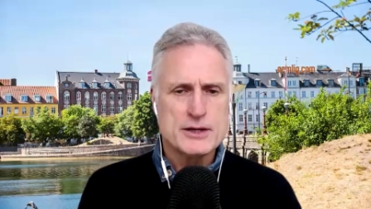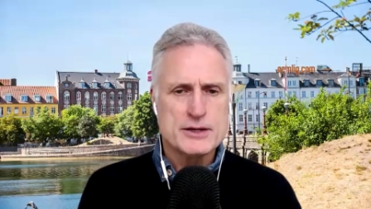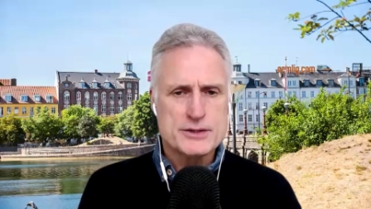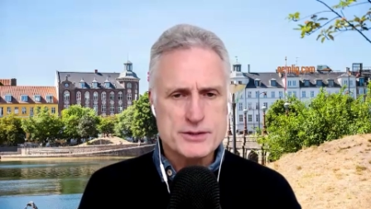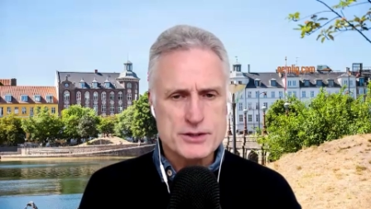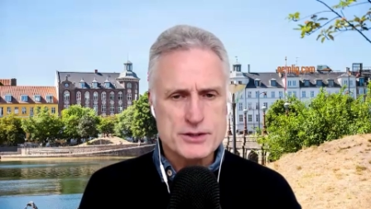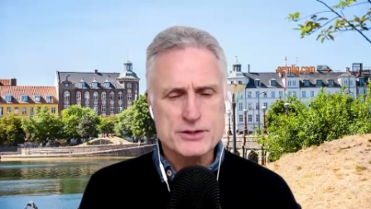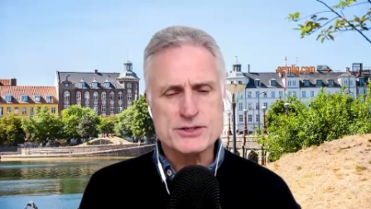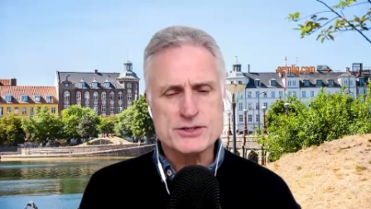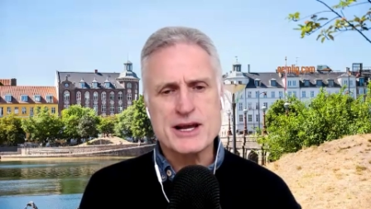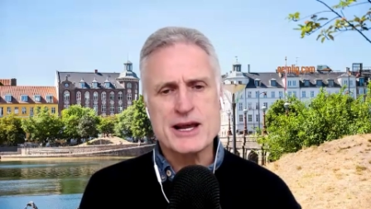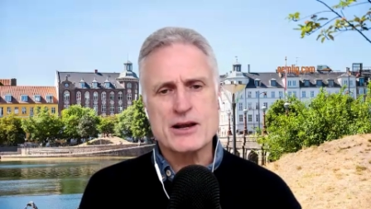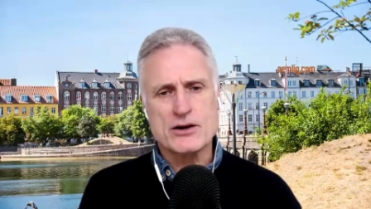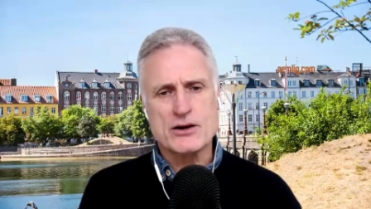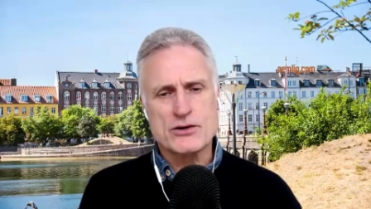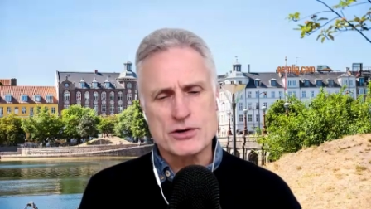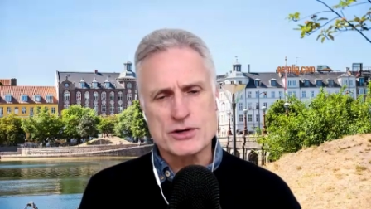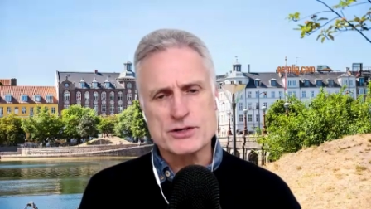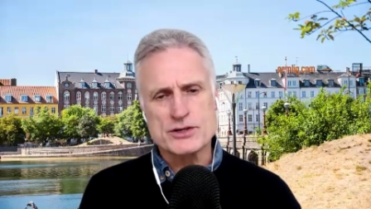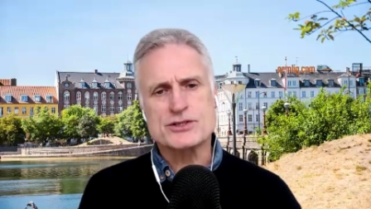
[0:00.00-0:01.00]
So you're saying
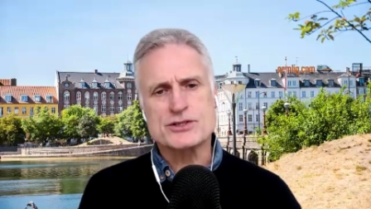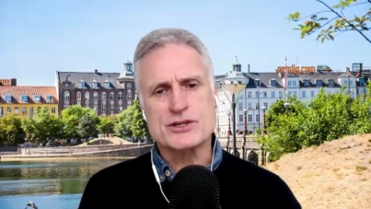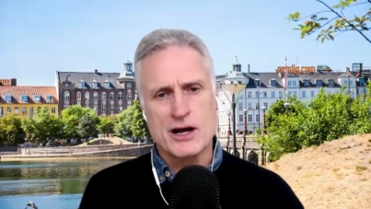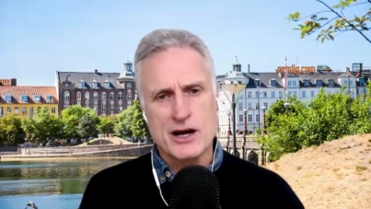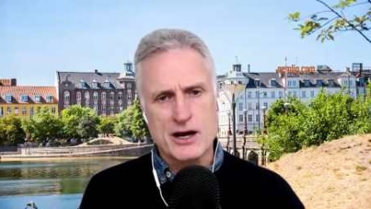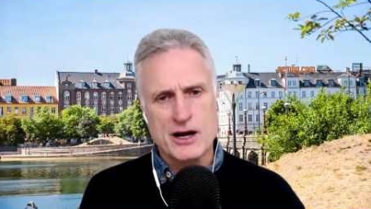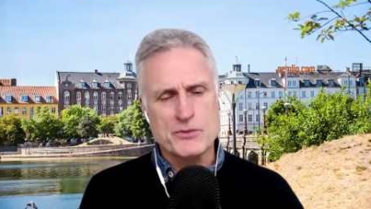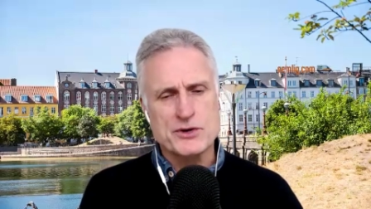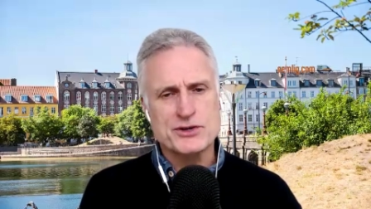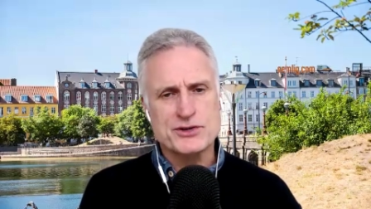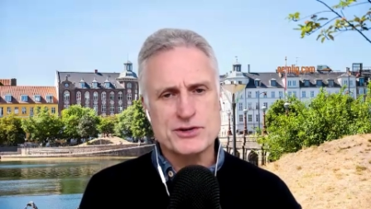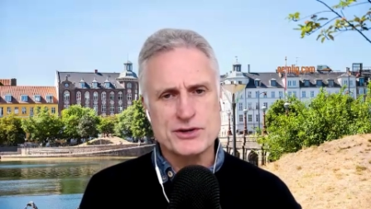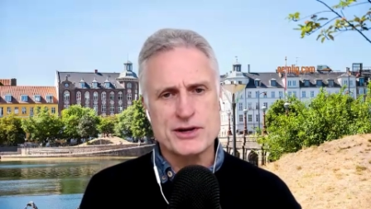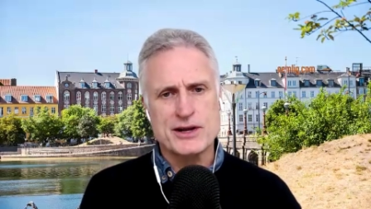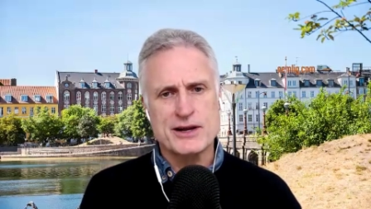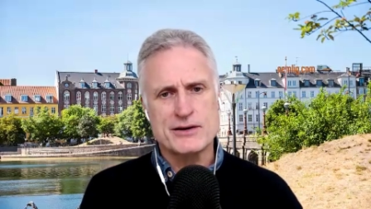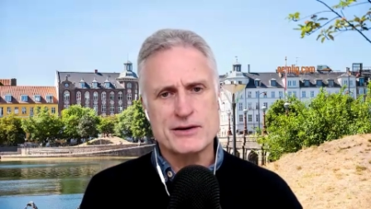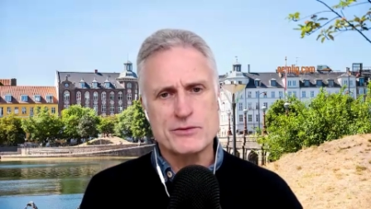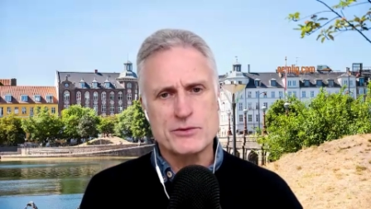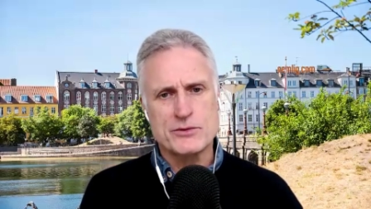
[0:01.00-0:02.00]
across time we should
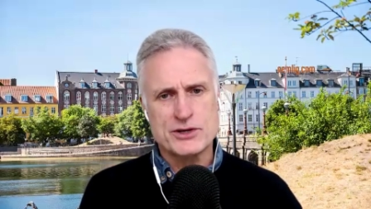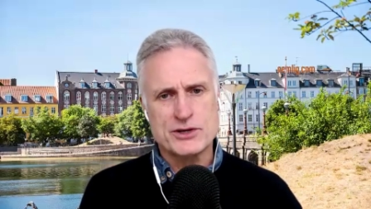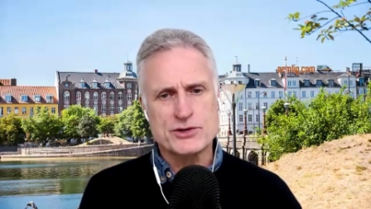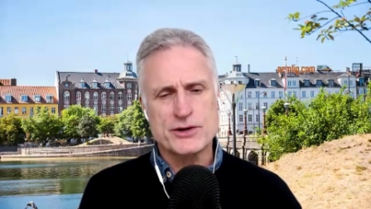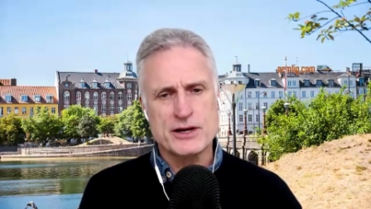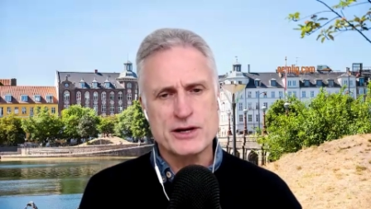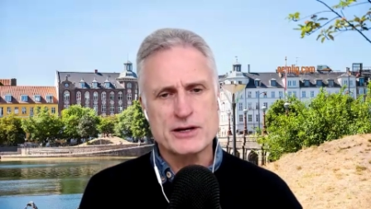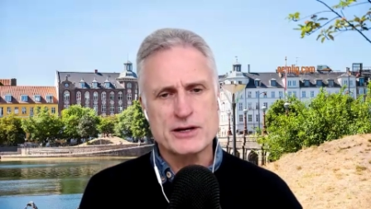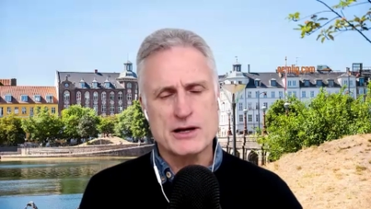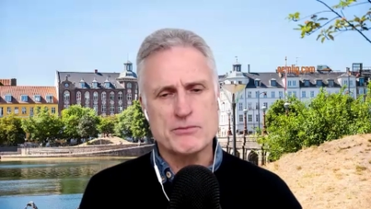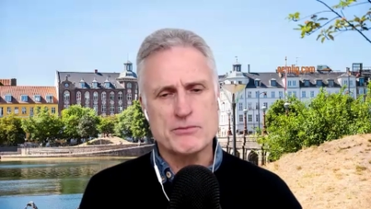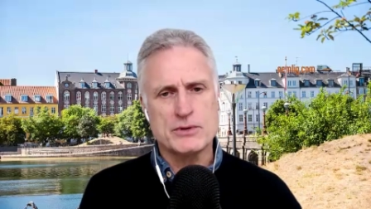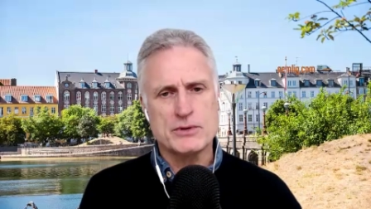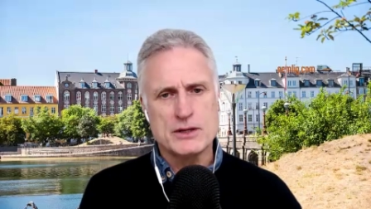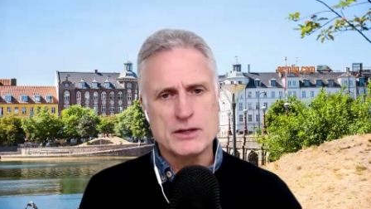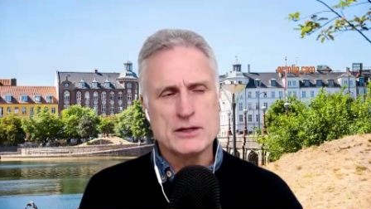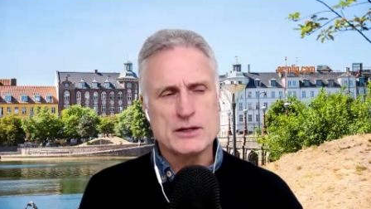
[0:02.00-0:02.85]
end up,